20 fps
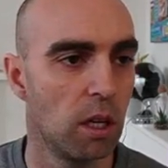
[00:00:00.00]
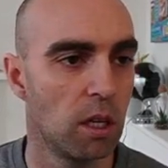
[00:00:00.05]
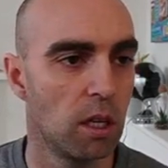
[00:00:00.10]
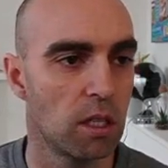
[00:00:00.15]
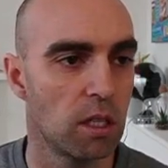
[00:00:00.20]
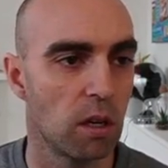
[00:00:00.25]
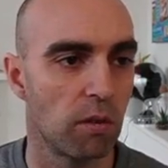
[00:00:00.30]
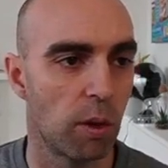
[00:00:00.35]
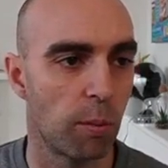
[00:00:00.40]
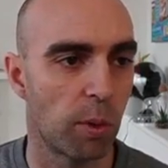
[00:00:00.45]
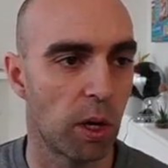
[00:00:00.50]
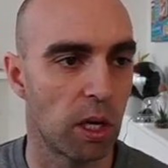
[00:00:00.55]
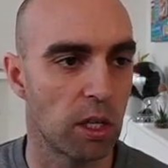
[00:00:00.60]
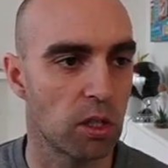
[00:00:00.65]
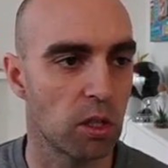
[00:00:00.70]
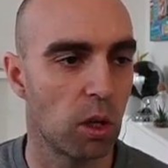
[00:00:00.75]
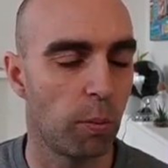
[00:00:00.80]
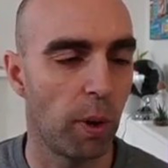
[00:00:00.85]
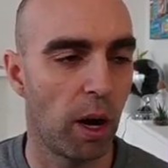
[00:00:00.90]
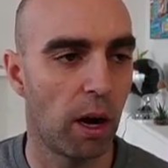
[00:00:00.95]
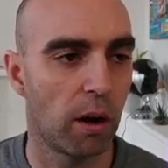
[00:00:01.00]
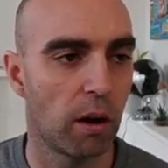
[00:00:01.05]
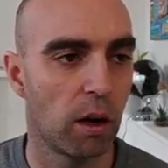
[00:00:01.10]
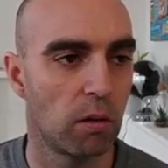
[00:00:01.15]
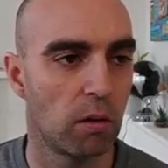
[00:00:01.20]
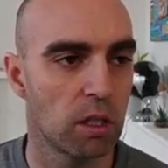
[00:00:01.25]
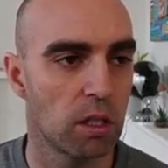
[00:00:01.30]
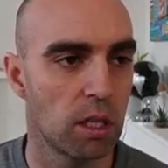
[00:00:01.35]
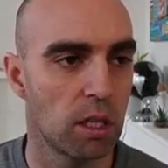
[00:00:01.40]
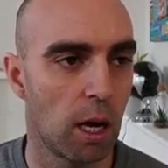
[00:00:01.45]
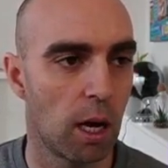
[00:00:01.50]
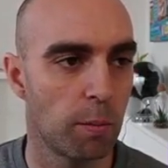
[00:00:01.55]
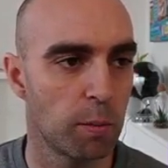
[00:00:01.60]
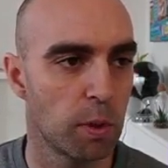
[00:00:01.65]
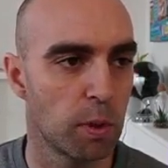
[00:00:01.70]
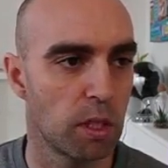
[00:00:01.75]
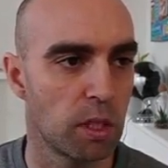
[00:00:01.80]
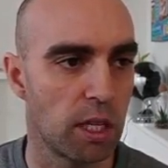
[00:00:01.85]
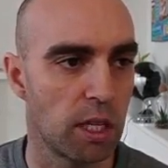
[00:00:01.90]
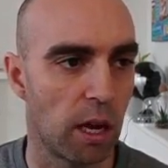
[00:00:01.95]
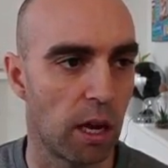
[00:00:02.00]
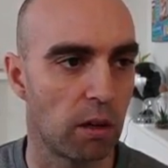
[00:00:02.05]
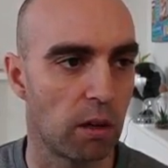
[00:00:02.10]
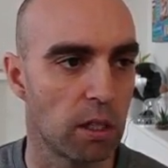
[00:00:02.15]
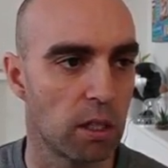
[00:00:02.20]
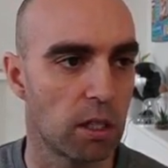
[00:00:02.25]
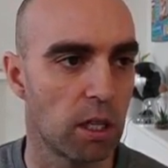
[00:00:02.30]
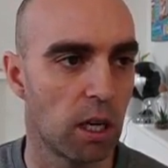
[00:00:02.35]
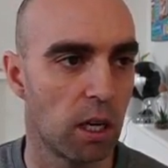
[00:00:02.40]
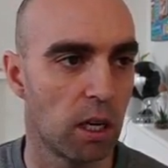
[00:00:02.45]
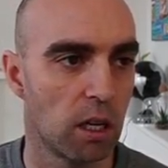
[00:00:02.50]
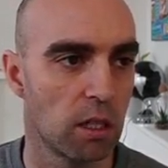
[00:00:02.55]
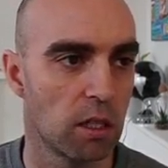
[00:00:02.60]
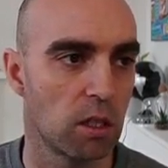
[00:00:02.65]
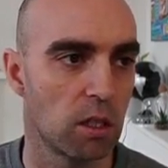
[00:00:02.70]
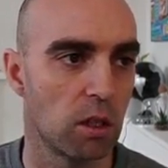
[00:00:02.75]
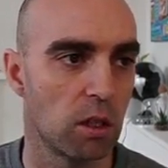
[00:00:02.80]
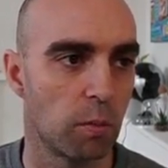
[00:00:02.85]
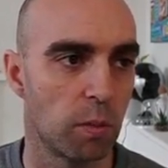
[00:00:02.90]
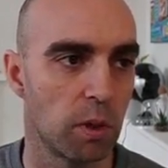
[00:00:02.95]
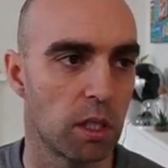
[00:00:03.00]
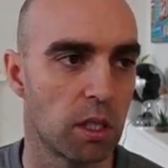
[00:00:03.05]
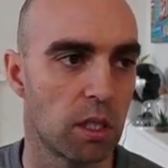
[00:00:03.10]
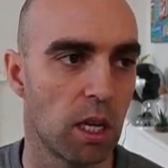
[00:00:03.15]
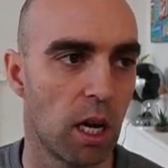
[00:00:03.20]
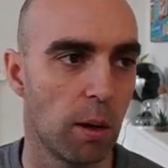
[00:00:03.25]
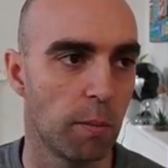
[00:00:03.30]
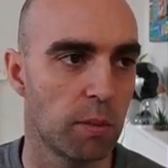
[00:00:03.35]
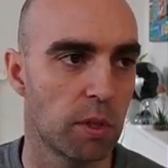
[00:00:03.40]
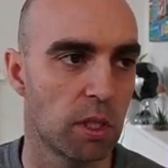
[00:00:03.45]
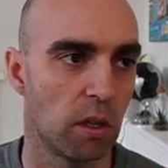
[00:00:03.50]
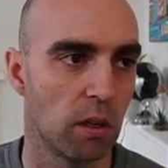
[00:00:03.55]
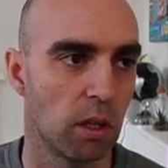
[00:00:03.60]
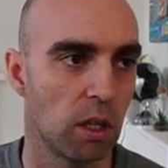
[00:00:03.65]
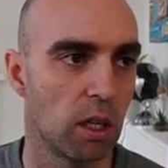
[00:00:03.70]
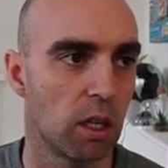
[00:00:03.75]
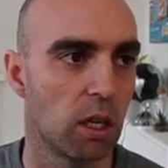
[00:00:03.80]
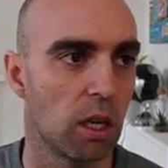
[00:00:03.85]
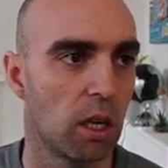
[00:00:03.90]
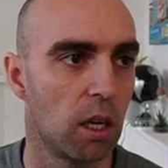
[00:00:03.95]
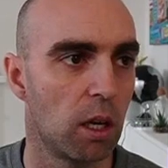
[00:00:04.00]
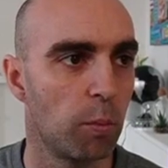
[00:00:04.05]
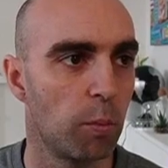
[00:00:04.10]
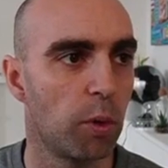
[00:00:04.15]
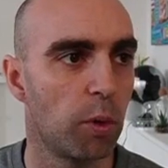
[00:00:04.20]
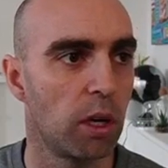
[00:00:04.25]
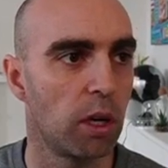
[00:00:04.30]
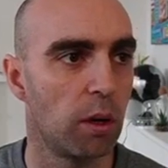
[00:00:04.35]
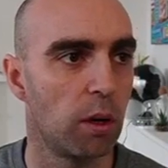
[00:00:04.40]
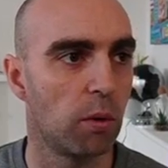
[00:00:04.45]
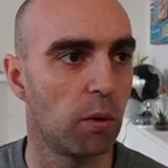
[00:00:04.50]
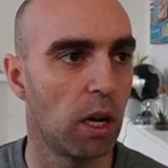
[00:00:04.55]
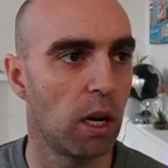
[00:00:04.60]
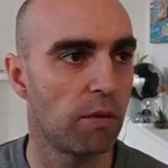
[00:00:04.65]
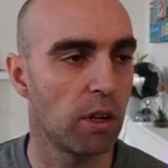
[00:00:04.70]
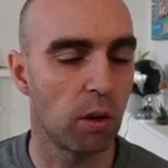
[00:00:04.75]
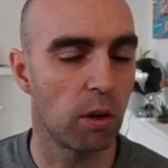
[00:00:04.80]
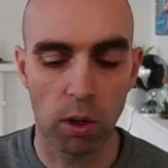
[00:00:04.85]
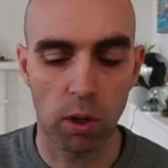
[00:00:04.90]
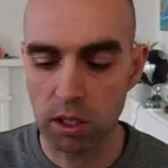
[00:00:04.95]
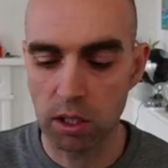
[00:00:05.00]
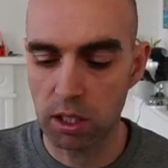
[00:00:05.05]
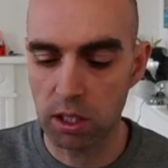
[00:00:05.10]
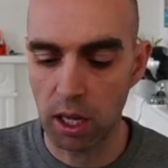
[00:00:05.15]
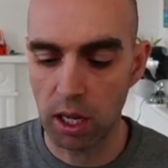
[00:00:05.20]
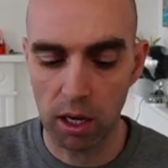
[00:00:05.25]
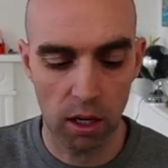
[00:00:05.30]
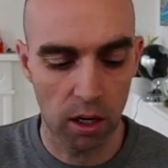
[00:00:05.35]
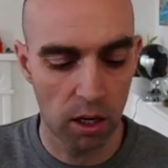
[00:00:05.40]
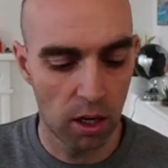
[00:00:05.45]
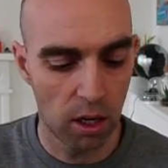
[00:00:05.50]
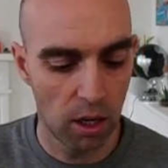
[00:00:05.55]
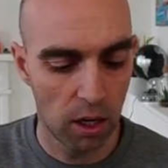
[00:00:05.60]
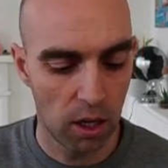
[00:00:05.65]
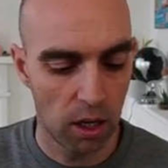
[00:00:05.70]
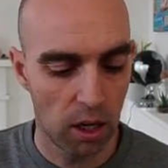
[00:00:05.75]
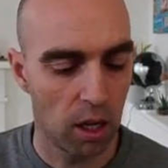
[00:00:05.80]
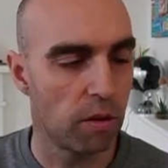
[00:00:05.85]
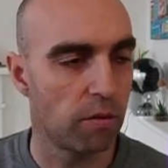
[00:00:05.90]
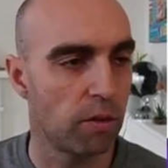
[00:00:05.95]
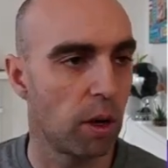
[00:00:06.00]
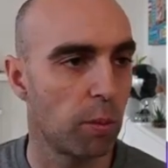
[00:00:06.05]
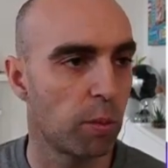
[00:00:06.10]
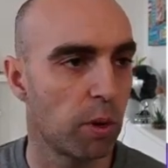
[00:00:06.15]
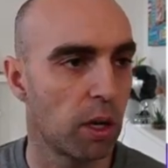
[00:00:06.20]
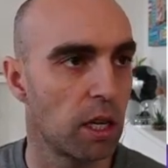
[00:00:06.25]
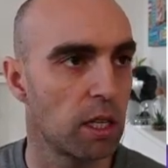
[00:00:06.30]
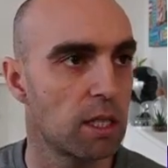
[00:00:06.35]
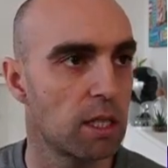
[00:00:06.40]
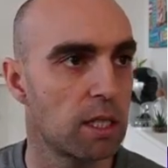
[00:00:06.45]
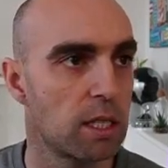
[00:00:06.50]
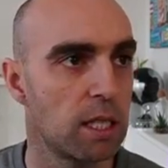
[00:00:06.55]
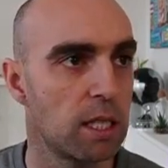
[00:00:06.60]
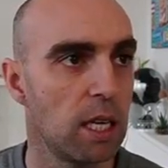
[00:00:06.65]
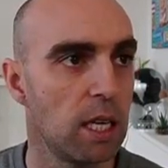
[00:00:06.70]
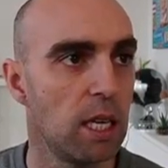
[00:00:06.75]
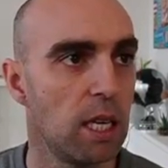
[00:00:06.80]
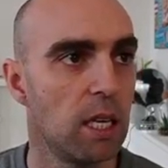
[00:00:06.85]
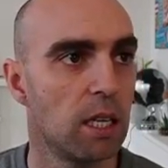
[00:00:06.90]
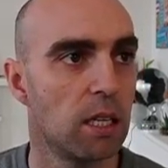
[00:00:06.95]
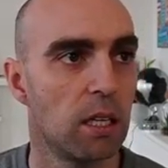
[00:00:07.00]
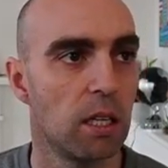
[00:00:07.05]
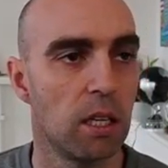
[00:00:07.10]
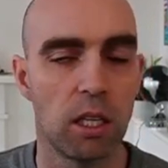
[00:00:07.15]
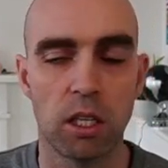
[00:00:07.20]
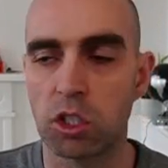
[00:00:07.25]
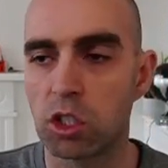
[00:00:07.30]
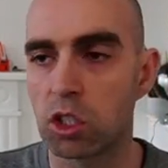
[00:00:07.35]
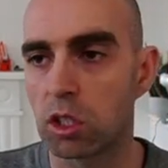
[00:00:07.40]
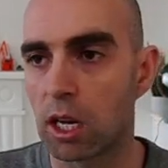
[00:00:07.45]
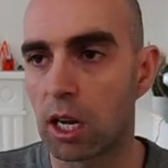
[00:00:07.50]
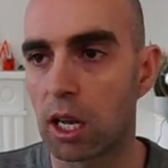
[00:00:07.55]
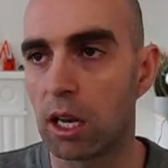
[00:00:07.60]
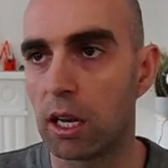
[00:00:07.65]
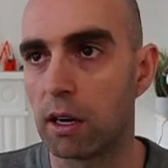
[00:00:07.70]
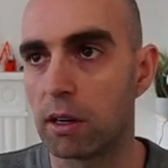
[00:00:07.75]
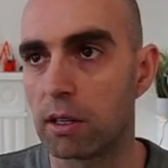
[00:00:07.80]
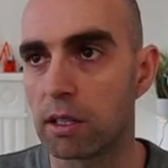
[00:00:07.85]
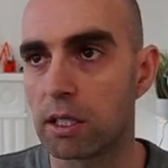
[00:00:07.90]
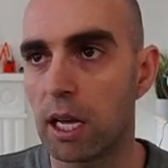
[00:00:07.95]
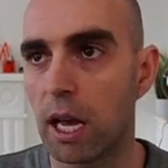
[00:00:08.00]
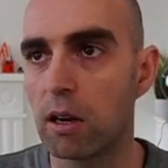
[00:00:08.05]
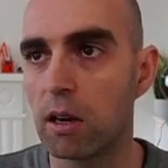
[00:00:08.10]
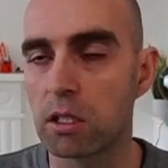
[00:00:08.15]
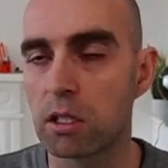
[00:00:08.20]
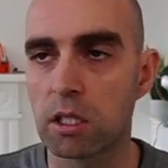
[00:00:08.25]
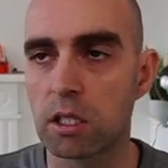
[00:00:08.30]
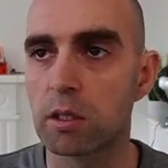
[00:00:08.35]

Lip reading: So if I press up arrow, it stops, down it starts, up it stops. So you can kind of put in whatever you want there. If I press C, it should clear it out.